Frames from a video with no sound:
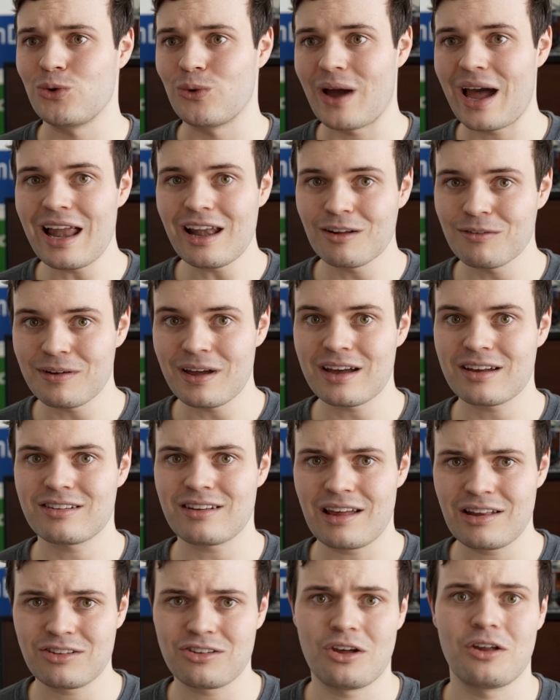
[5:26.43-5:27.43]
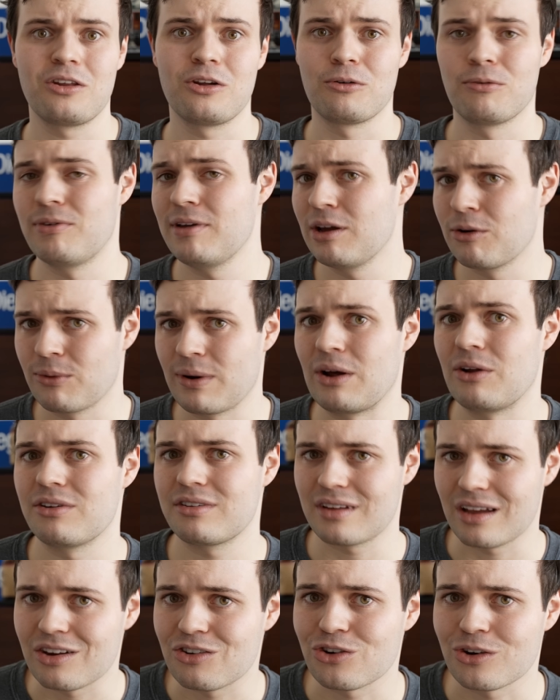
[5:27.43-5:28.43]
to Halifax and saw their V I A Rail
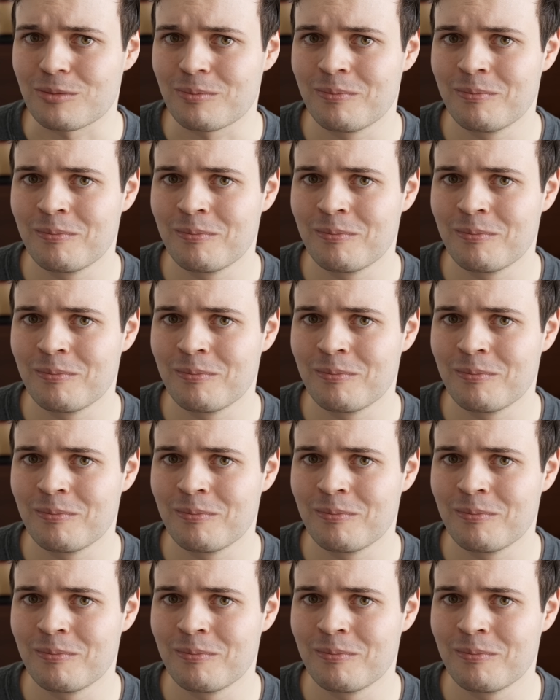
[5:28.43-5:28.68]
station.